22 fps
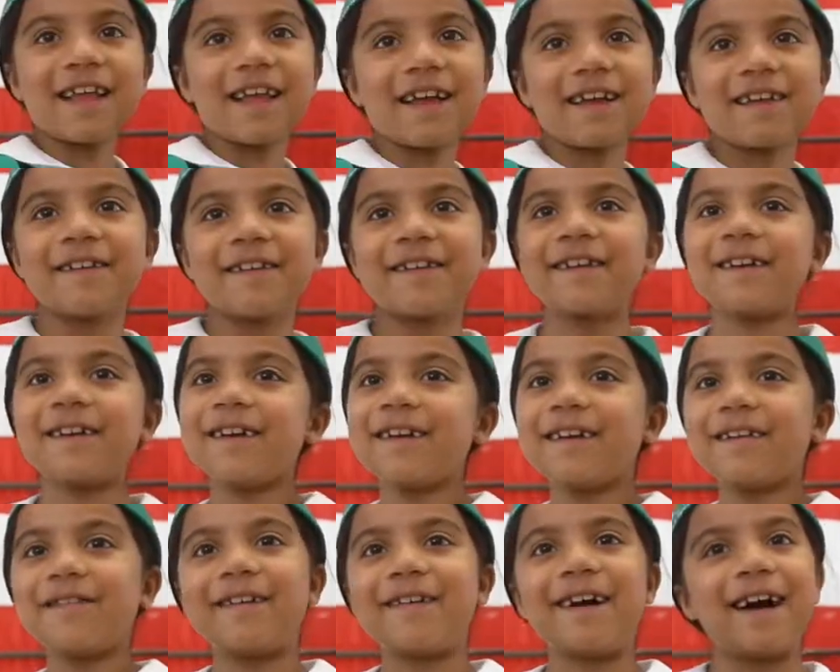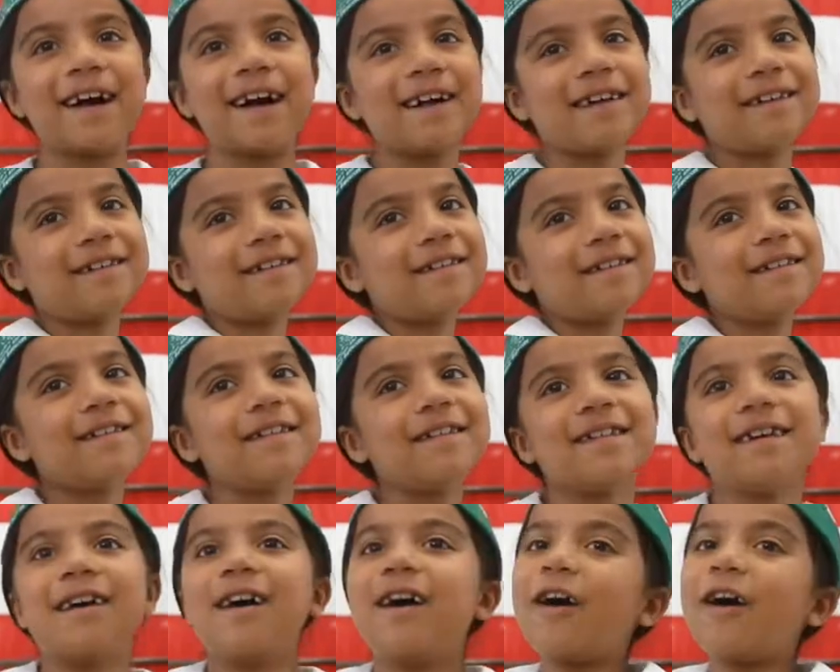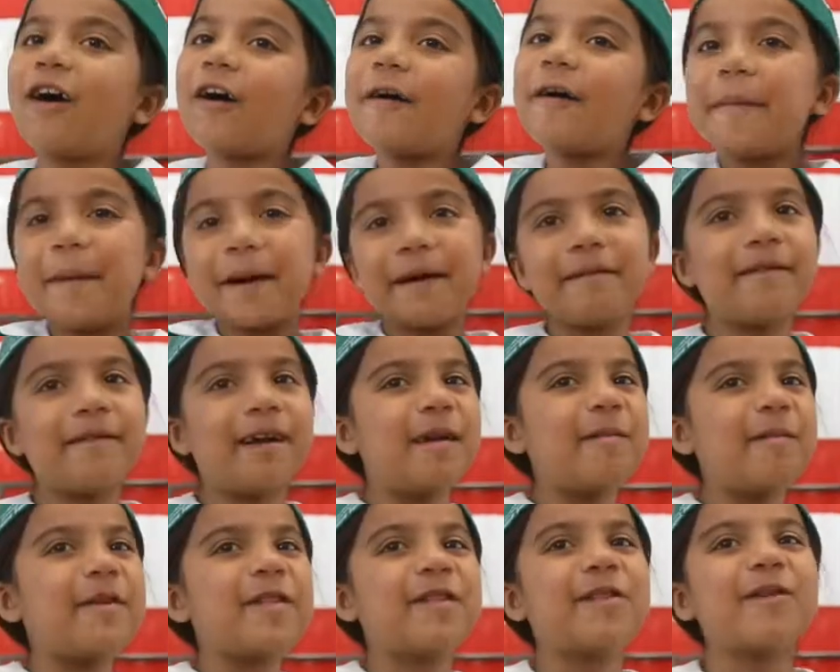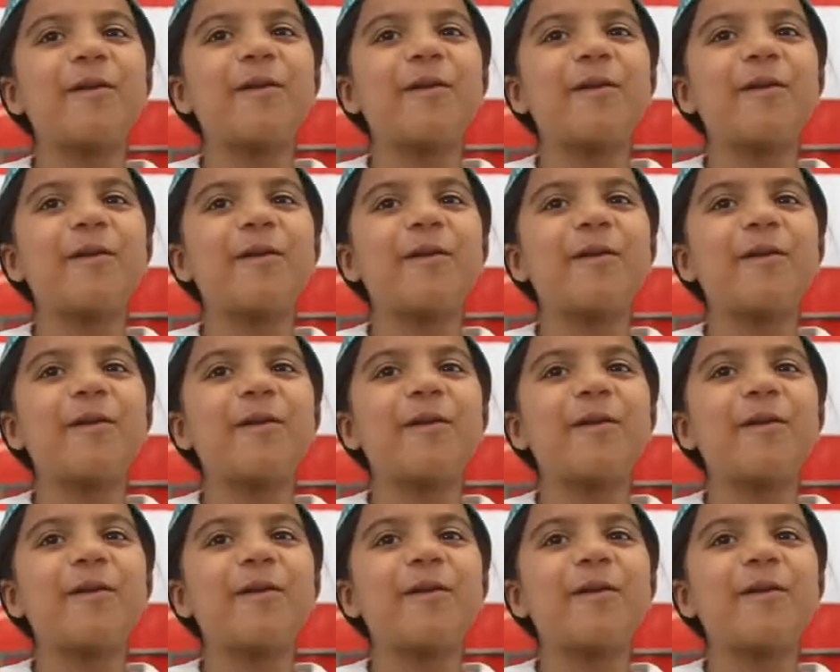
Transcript: like really wild. All my rabbits